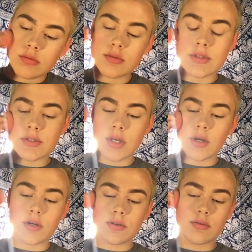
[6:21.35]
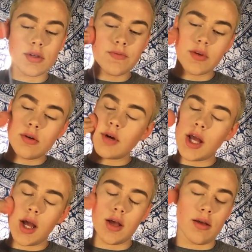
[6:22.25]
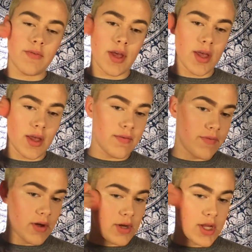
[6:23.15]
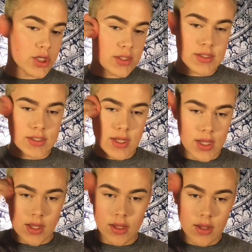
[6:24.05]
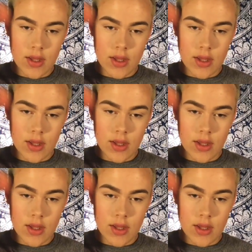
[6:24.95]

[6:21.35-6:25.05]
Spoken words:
So if you don't have a foundation stick